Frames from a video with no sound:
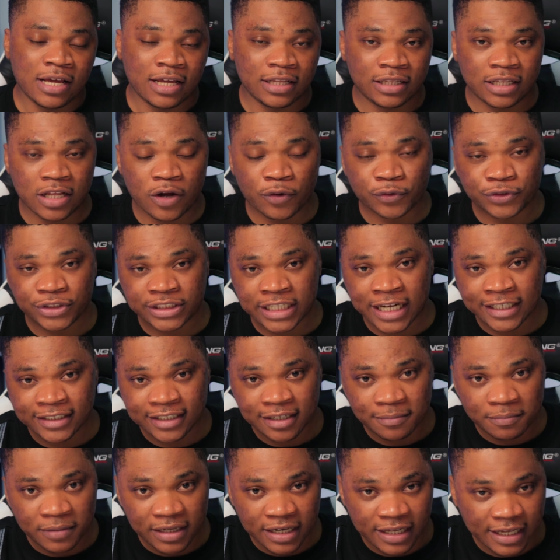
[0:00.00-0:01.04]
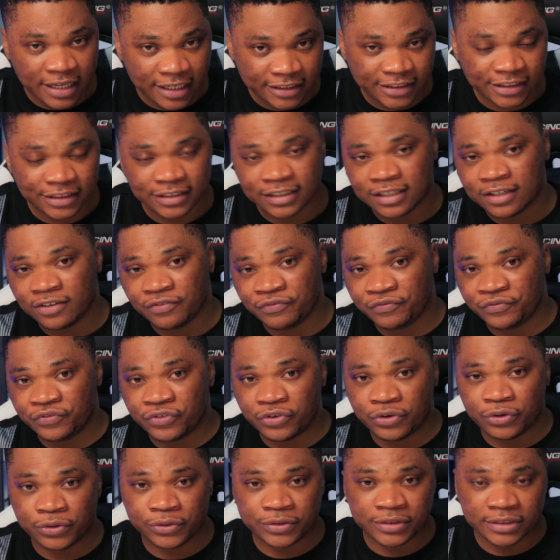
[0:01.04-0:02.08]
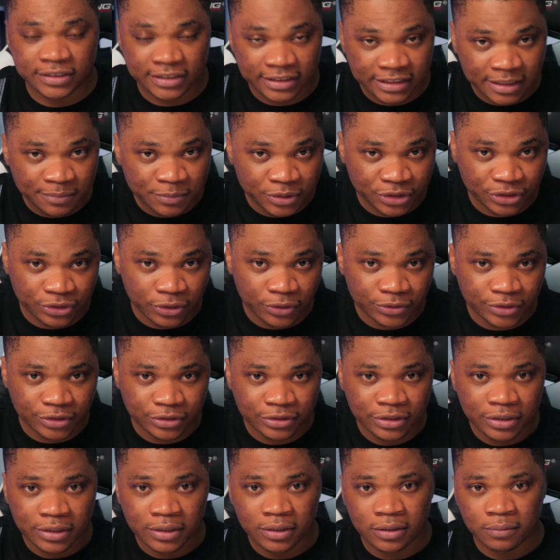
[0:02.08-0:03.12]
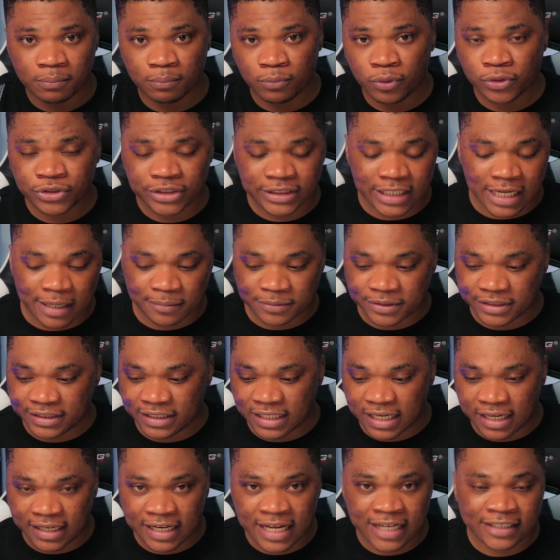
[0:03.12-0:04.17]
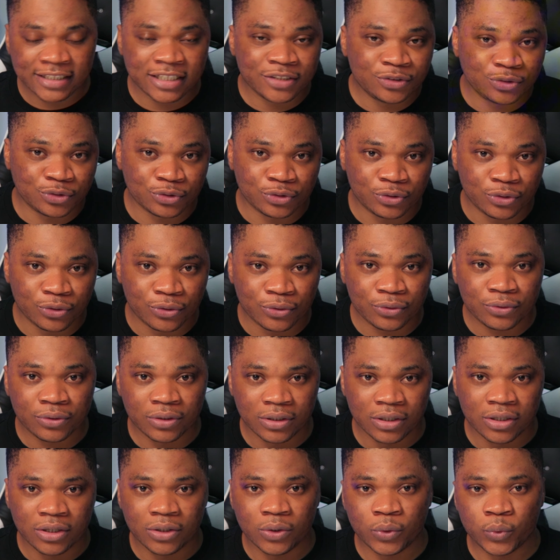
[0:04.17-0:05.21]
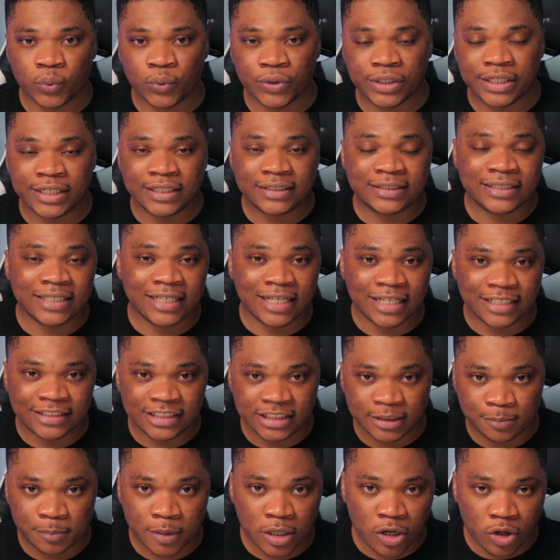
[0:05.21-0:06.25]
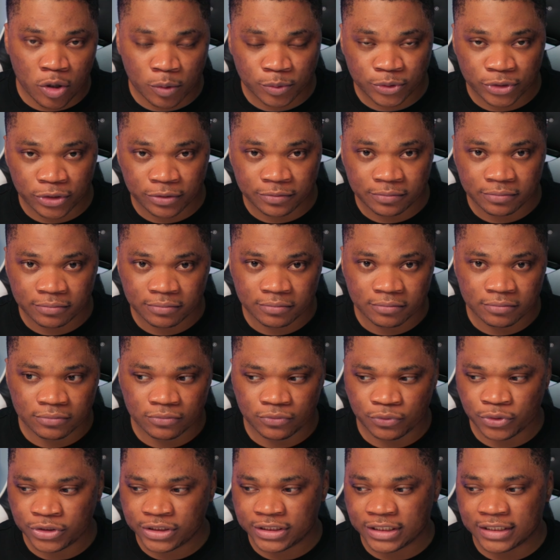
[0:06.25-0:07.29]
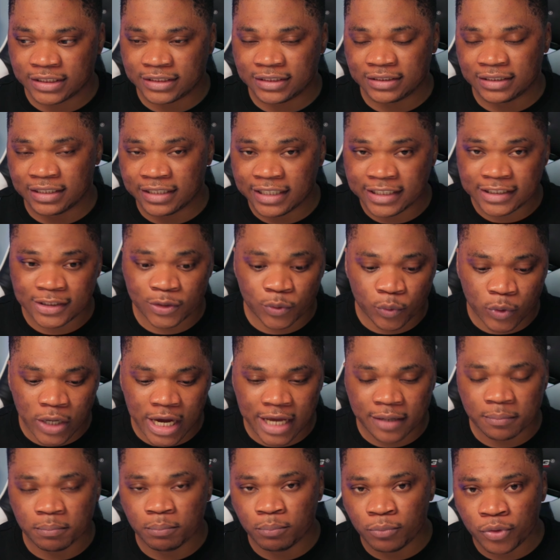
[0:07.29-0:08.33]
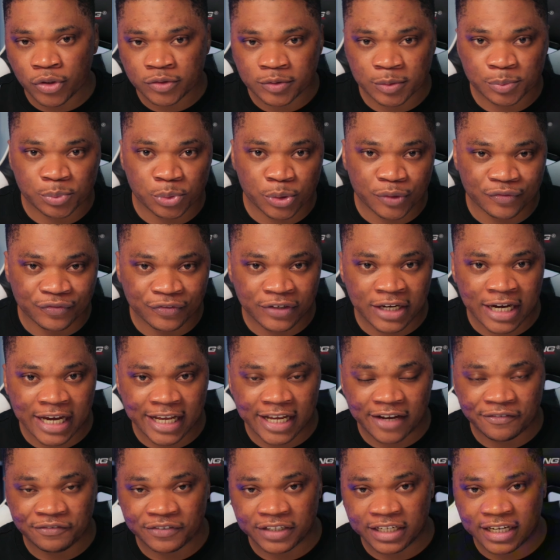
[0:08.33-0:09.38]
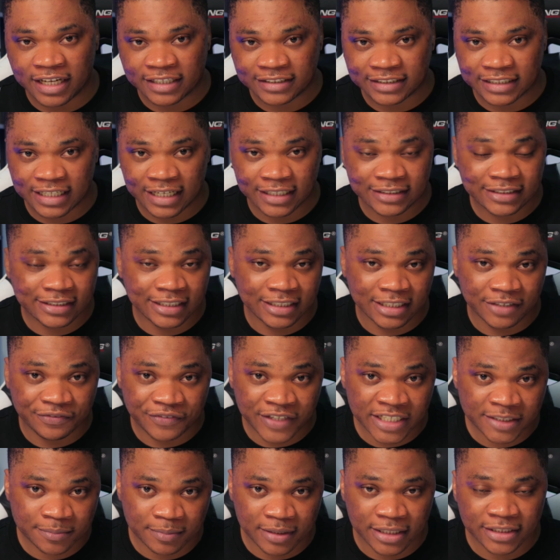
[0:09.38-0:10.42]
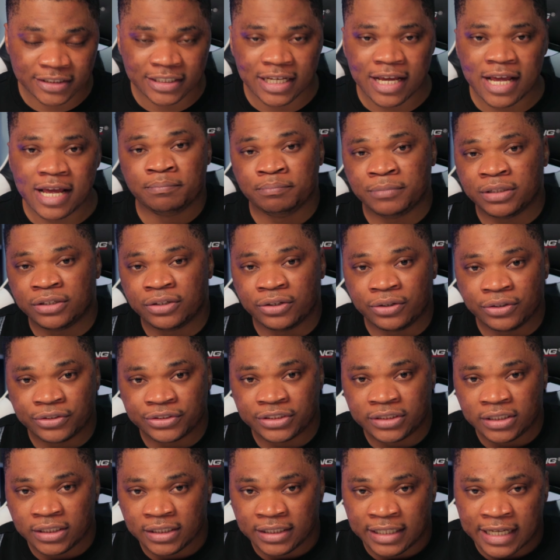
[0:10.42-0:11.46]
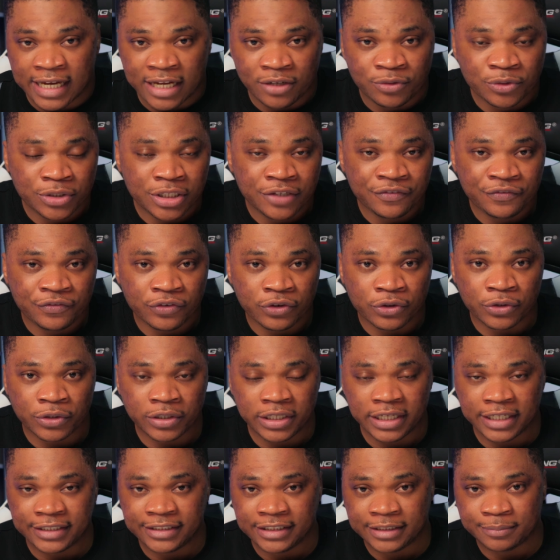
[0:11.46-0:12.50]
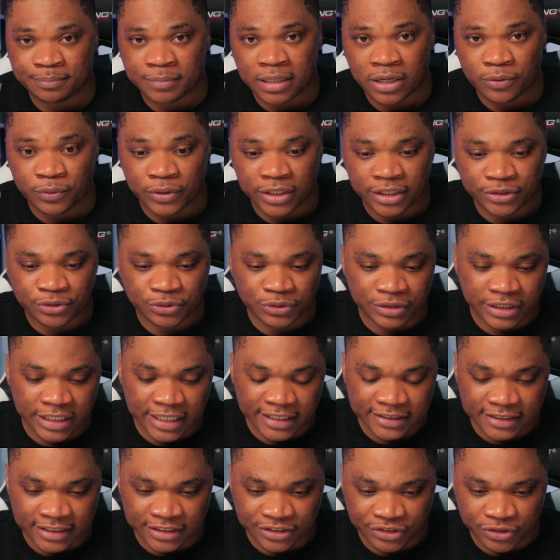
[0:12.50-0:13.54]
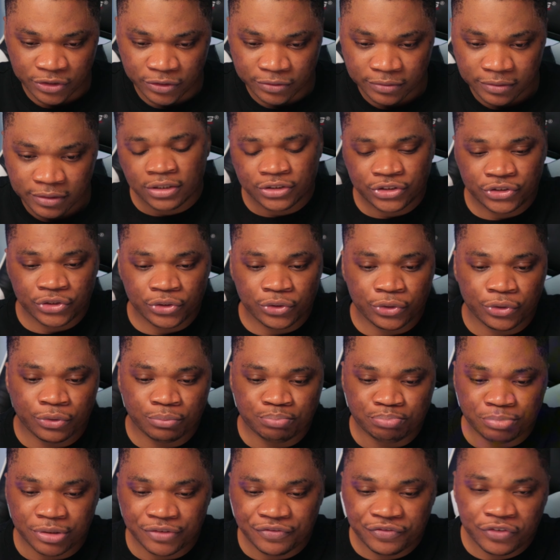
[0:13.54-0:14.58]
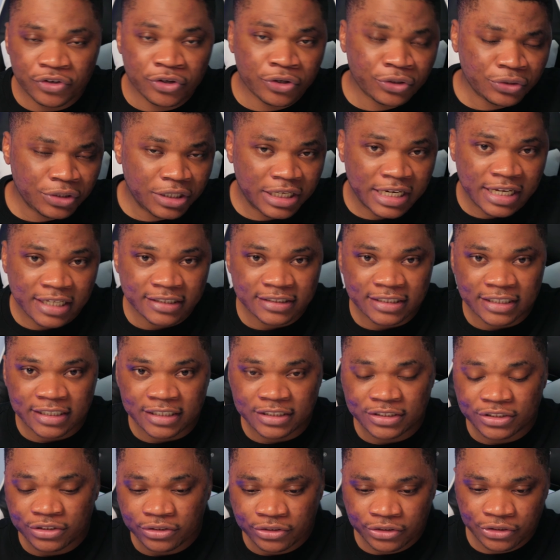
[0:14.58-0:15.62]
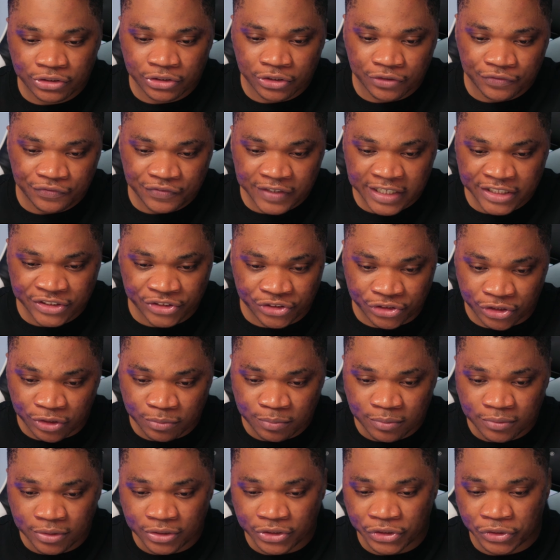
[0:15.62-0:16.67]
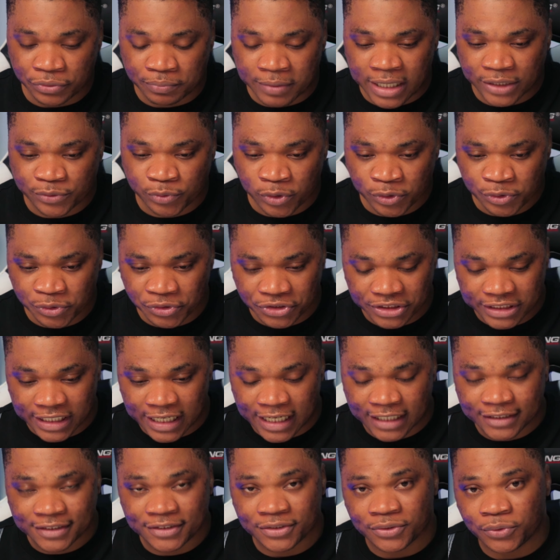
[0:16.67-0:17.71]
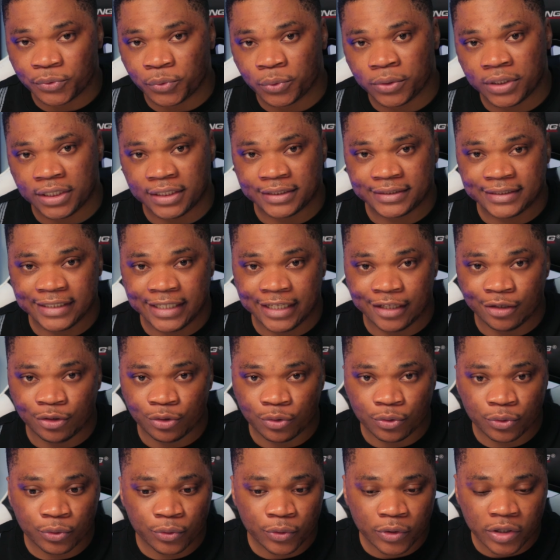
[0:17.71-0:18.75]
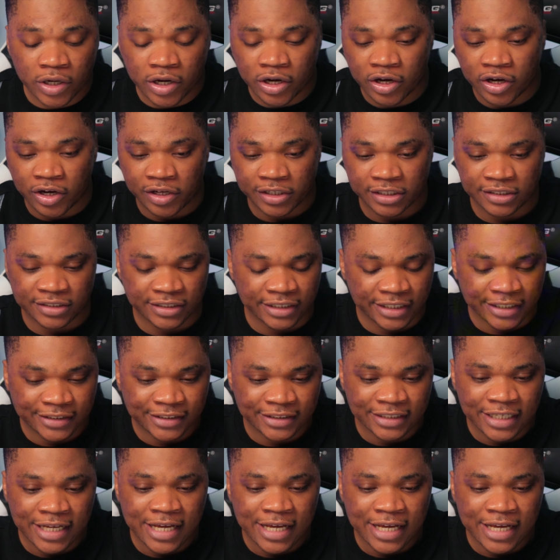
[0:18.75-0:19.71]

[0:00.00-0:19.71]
that will charge them less for the same results, most times they are likely to go with a cheaper option. which is the reason why most people even hire freelancers in the first place, because they are looking for a cheaper way to get things done. So before landing your first job, you might want to start with a low hourly rate,